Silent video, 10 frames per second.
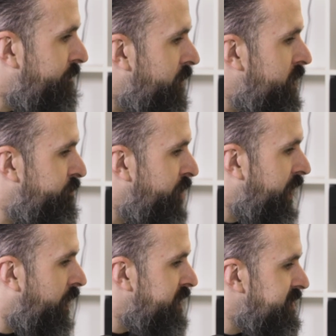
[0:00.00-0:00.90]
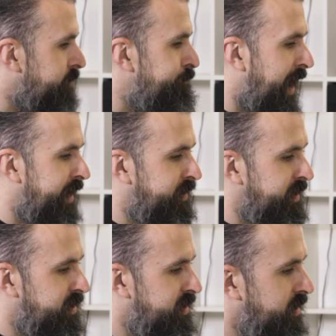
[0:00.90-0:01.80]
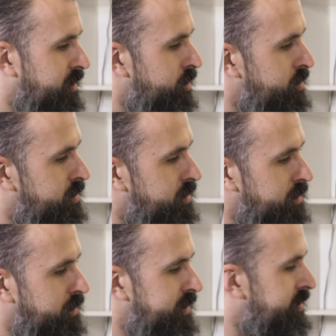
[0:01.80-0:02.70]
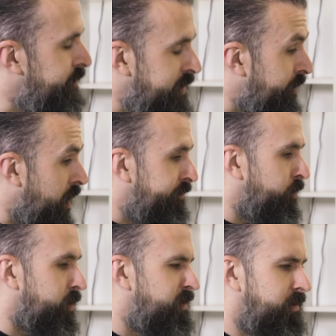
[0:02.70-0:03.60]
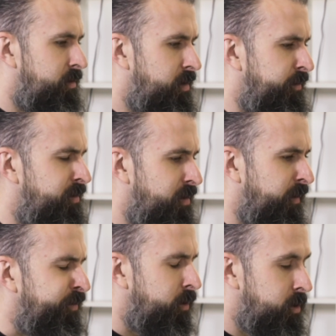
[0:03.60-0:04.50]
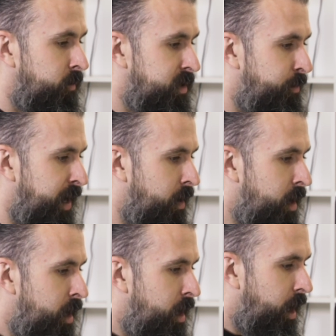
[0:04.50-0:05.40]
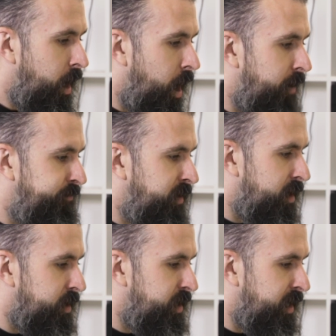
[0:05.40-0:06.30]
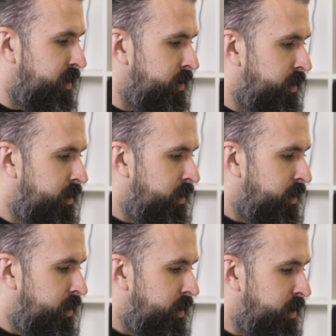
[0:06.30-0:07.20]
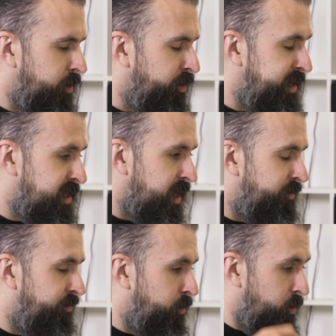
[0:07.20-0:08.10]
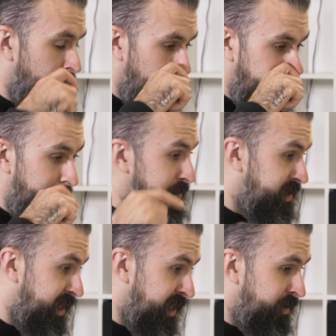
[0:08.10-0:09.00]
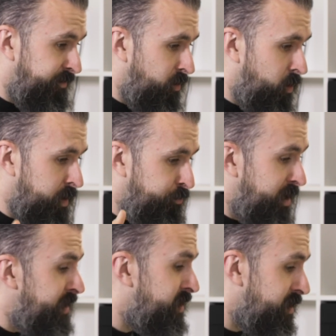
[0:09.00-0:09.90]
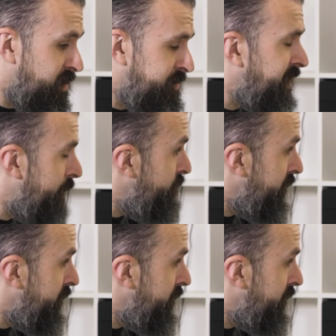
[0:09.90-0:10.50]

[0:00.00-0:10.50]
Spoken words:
only realised it's mad because this is something I've not talked about. I've done a thing recently for the BBC for the British Stammering